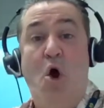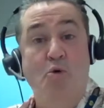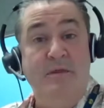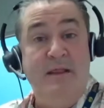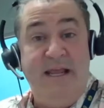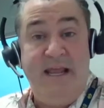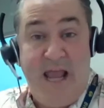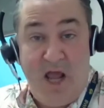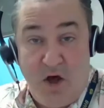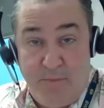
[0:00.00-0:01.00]
only
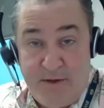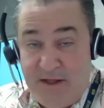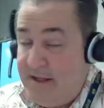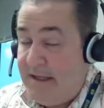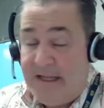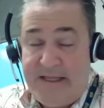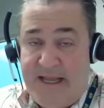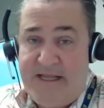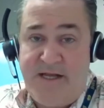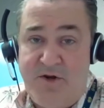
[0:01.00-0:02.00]
help. It
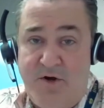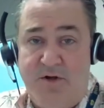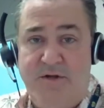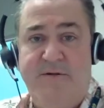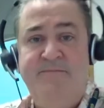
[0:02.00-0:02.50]
cannot hurt.